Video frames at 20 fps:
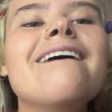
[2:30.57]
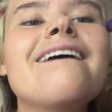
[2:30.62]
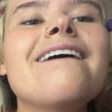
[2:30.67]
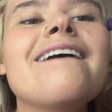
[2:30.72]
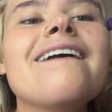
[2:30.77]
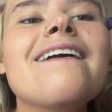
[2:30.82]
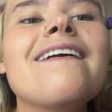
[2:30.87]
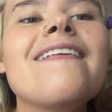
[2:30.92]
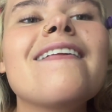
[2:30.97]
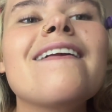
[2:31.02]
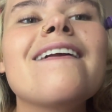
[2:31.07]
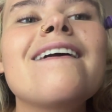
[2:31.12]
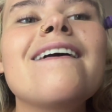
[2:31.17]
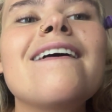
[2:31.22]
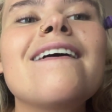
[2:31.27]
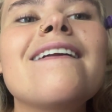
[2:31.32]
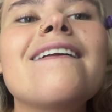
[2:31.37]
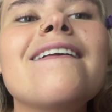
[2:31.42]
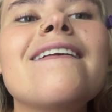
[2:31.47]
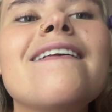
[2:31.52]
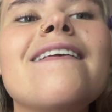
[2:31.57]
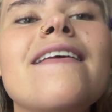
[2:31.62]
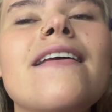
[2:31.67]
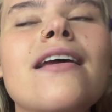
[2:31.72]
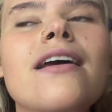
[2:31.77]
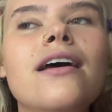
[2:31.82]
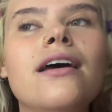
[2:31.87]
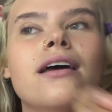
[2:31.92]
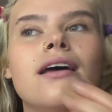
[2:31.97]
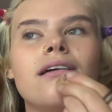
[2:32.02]
You can kind of see
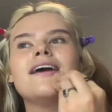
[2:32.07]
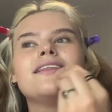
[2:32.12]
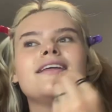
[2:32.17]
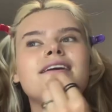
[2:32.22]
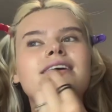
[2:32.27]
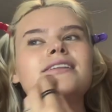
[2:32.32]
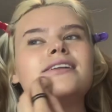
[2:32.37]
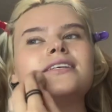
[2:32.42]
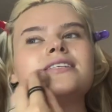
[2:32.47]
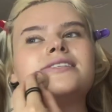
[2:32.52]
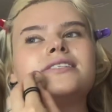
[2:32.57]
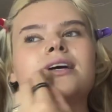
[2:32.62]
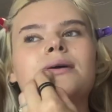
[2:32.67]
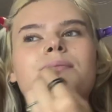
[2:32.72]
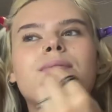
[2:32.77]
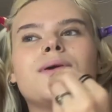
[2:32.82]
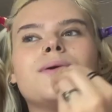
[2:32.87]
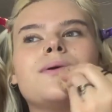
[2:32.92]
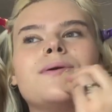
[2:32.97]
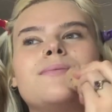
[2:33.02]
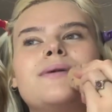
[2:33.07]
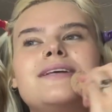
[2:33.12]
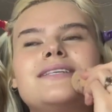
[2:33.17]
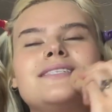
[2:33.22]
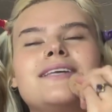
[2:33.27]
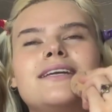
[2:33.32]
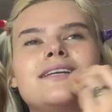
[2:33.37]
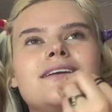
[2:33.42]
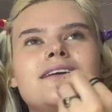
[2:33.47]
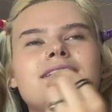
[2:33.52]
it. I think in the summer when my
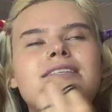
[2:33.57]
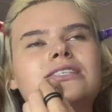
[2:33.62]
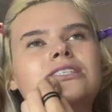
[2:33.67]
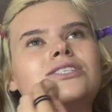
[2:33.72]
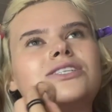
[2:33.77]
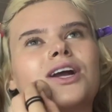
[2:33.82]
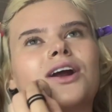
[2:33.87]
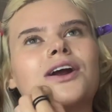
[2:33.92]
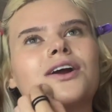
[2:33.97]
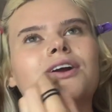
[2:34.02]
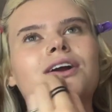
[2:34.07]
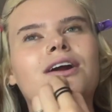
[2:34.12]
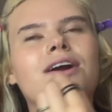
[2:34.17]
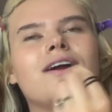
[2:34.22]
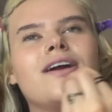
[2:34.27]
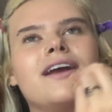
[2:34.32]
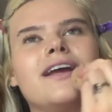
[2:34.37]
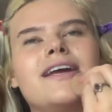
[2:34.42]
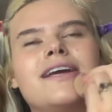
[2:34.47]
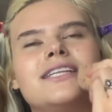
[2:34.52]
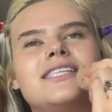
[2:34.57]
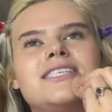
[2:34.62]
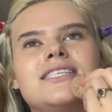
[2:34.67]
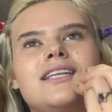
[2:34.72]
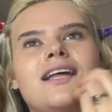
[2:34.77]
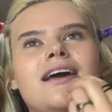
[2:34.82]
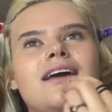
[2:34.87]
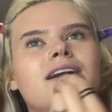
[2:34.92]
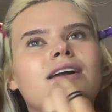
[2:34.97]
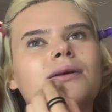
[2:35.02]
skin gets darker, it gets
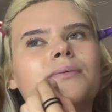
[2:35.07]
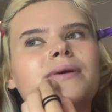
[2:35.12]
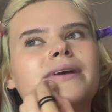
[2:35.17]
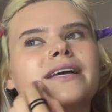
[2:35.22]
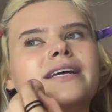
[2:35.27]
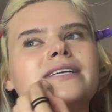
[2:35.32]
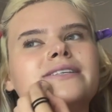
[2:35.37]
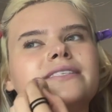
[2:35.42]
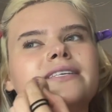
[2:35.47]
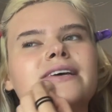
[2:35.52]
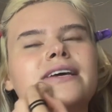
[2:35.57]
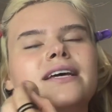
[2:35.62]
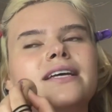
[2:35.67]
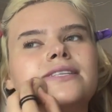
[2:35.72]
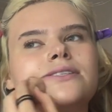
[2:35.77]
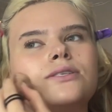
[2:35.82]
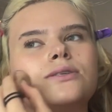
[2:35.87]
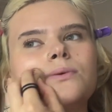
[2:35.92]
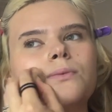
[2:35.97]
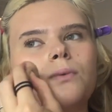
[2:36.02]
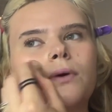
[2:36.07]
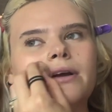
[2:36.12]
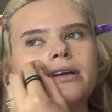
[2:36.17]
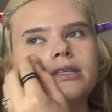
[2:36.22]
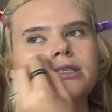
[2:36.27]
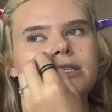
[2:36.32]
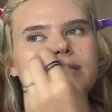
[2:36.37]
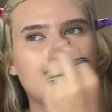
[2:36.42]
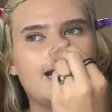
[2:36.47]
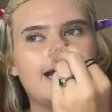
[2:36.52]
lighter because it's one
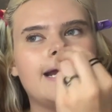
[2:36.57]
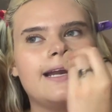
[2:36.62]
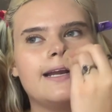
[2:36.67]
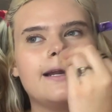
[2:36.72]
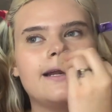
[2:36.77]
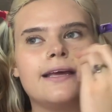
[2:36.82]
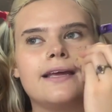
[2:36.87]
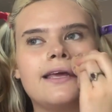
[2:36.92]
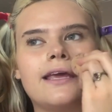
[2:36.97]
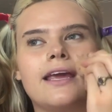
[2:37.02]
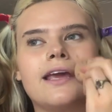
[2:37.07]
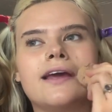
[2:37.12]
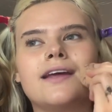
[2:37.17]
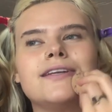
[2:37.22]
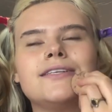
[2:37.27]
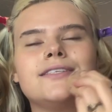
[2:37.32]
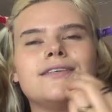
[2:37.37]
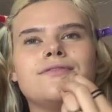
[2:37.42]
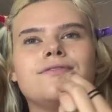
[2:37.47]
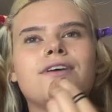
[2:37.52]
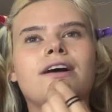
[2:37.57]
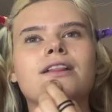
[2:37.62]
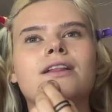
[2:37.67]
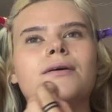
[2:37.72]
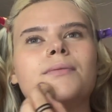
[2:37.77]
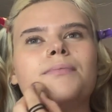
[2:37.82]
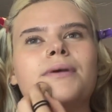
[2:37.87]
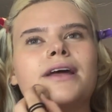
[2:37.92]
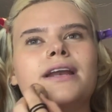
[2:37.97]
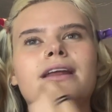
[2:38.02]
shade and it can't
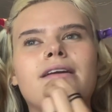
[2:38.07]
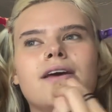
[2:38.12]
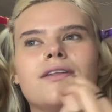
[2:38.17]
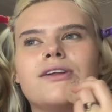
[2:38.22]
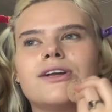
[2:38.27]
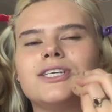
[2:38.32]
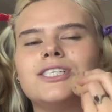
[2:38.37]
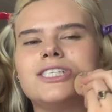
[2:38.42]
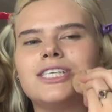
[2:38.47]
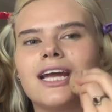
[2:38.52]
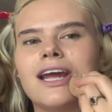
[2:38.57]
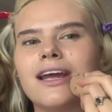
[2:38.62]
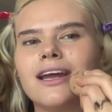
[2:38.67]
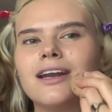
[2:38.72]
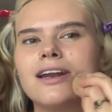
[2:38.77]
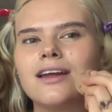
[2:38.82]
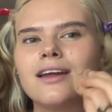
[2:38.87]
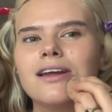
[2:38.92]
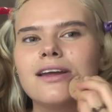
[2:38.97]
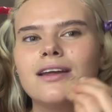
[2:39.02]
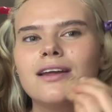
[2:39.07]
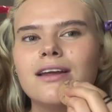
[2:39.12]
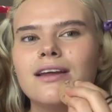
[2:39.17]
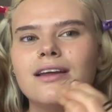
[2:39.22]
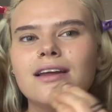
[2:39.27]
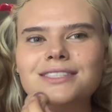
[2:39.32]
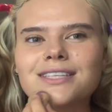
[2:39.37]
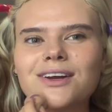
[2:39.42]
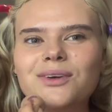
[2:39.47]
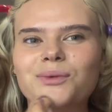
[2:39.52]
develop any other shade.
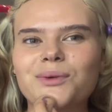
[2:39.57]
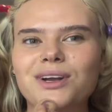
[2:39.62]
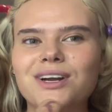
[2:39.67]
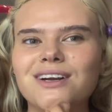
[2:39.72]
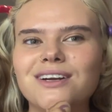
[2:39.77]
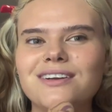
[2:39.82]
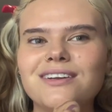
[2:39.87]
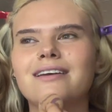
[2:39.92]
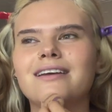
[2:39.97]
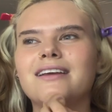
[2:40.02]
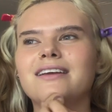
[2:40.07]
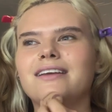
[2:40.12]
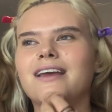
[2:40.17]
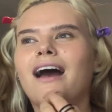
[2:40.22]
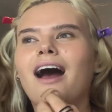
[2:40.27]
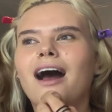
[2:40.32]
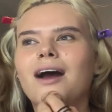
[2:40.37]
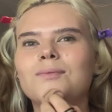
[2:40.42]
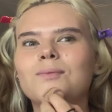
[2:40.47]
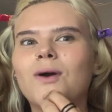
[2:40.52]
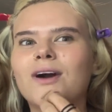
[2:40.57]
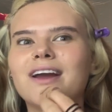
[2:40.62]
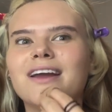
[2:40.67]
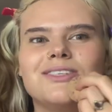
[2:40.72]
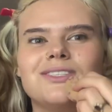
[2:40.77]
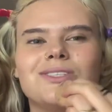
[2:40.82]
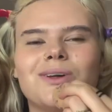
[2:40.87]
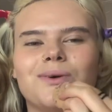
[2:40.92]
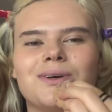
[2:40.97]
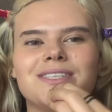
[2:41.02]
Isn't that weird? Yeah, I'm white,
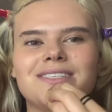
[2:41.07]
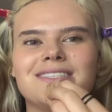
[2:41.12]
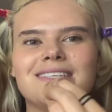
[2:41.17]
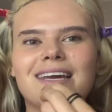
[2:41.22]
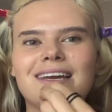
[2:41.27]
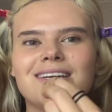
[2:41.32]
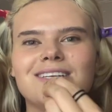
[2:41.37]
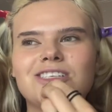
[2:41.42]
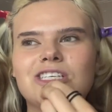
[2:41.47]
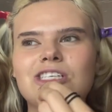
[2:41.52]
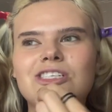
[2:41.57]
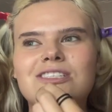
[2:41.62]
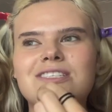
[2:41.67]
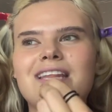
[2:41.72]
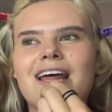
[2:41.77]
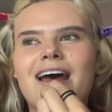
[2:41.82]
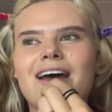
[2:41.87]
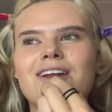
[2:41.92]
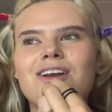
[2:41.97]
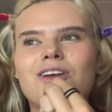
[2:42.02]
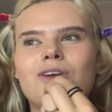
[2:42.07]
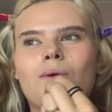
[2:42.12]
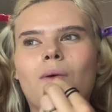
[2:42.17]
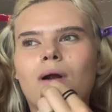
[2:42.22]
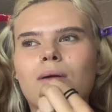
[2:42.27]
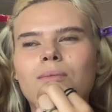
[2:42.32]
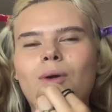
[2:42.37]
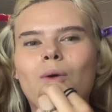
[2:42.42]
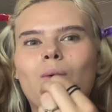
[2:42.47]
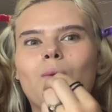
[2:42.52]
so it's like just that
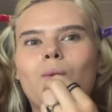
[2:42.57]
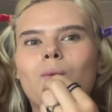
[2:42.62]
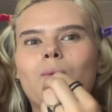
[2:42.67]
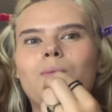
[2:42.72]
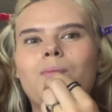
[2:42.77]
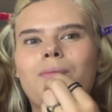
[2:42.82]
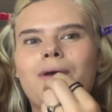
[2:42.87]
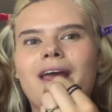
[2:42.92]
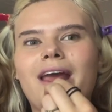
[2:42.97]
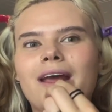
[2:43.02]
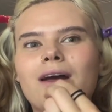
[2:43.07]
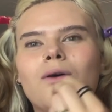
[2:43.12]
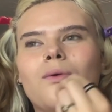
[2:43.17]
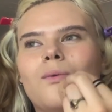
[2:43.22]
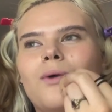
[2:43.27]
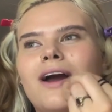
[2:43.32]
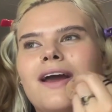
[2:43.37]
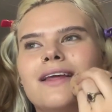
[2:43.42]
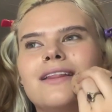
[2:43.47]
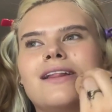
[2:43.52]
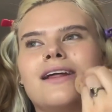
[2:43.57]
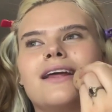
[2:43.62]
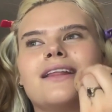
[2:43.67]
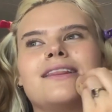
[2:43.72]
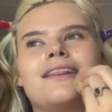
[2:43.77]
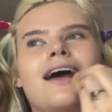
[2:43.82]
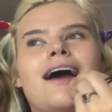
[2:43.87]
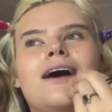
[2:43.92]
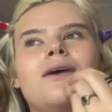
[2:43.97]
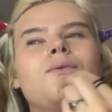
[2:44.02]
normal pale white. Like
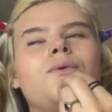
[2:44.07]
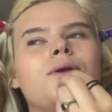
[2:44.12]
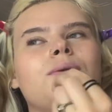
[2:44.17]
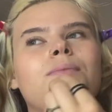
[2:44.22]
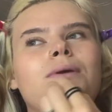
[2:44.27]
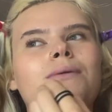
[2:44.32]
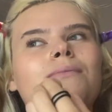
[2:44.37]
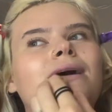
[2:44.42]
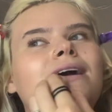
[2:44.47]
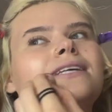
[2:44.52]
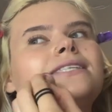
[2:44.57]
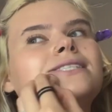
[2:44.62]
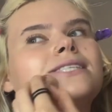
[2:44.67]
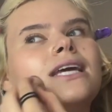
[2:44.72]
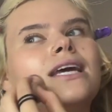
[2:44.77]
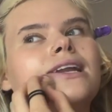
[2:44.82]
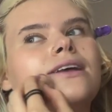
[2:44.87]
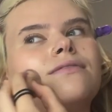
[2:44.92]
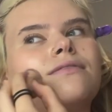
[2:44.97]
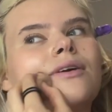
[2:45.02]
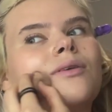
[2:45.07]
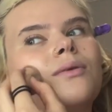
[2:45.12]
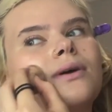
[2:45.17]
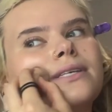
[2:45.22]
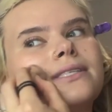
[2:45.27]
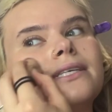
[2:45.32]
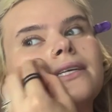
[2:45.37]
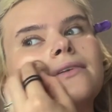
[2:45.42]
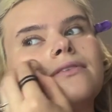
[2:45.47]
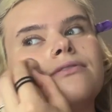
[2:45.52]
that would be my skin if it
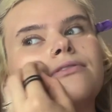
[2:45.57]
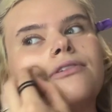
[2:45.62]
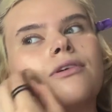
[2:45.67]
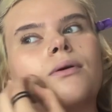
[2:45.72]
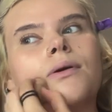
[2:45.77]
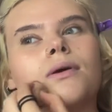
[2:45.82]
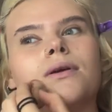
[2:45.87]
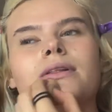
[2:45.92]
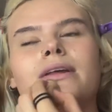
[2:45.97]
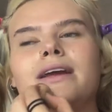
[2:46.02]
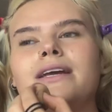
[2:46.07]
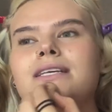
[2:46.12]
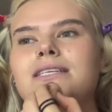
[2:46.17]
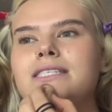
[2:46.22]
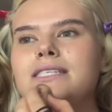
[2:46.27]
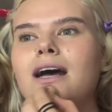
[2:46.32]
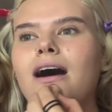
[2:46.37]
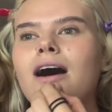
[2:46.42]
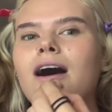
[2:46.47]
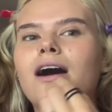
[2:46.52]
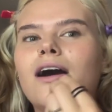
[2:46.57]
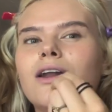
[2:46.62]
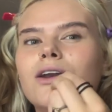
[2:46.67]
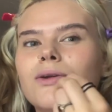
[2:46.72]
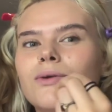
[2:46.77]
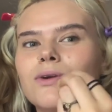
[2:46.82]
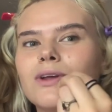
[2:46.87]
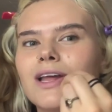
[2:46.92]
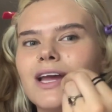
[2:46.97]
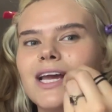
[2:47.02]
wasn't for like sun
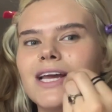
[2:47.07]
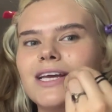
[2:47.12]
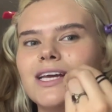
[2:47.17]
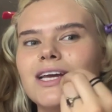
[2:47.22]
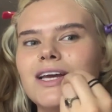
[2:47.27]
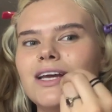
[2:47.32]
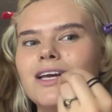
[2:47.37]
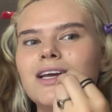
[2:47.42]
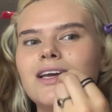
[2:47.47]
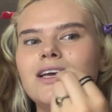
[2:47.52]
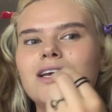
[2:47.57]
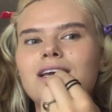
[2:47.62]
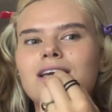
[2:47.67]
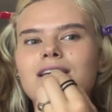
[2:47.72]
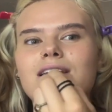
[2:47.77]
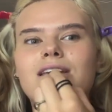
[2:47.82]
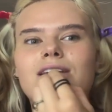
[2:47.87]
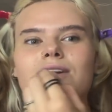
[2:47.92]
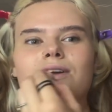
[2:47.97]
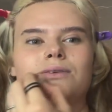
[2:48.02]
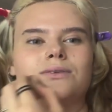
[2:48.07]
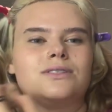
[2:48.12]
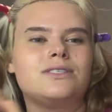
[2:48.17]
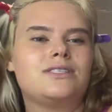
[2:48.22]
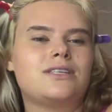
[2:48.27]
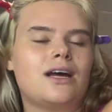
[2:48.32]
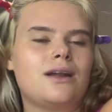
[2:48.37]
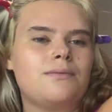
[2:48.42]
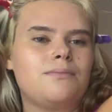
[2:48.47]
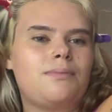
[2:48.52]
or like, you know,
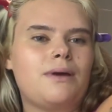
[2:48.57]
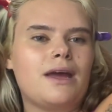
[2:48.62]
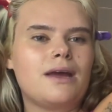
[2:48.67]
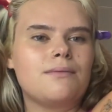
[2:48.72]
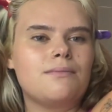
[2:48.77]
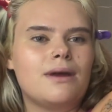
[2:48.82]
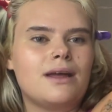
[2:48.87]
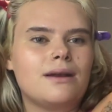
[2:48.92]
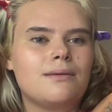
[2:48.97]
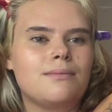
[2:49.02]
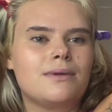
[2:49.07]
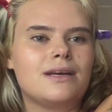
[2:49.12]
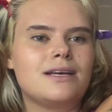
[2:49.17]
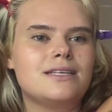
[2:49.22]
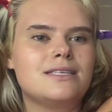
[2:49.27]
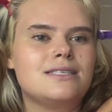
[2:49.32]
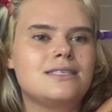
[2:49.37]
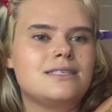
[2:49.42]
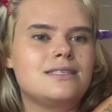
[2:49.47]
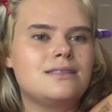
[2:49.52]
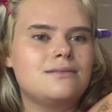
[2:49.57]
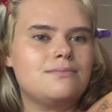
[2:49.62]
sun pigment, because